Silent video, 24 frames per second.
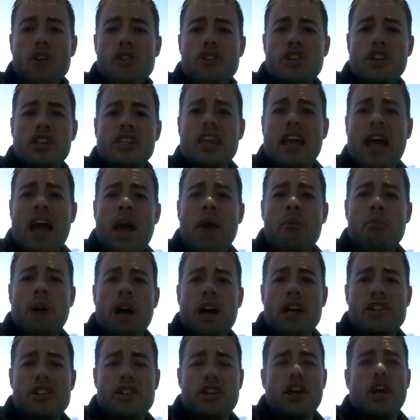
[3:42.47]
Just how
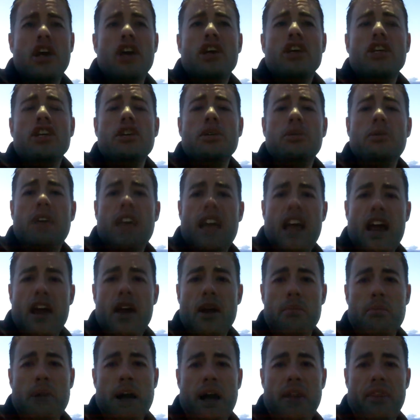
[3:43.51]
much you
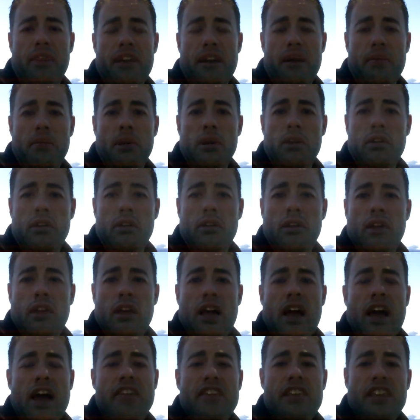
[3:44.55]
care about them.
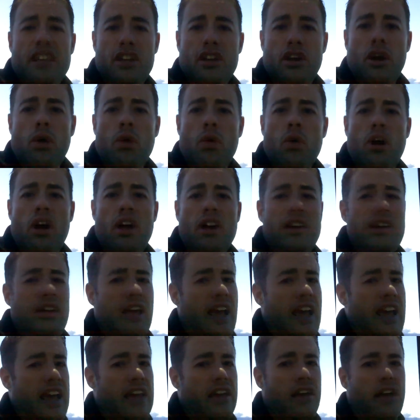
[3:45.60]
And that, you know what?
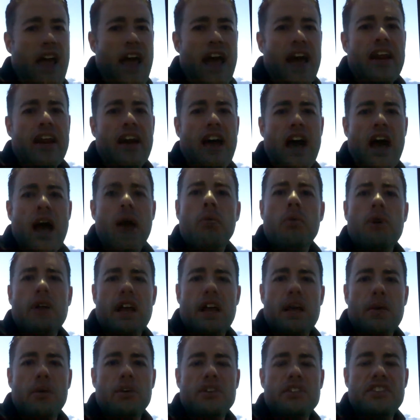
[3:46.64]
Hey, you had a high
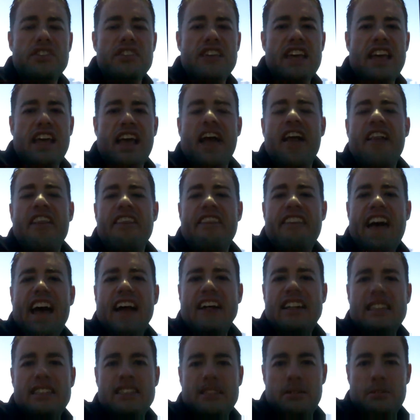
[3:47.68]
A1C.
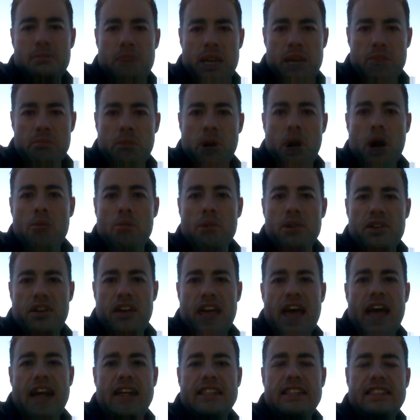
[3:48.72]
That doesn't mean mom or
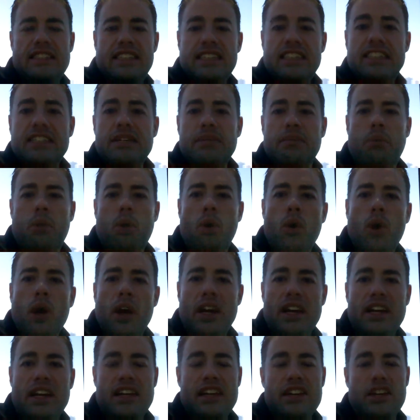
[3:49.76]
dad is
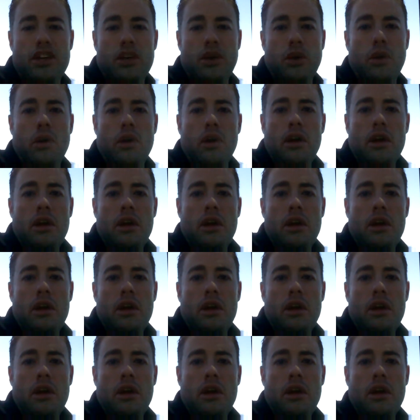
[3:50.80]
disappointed in you.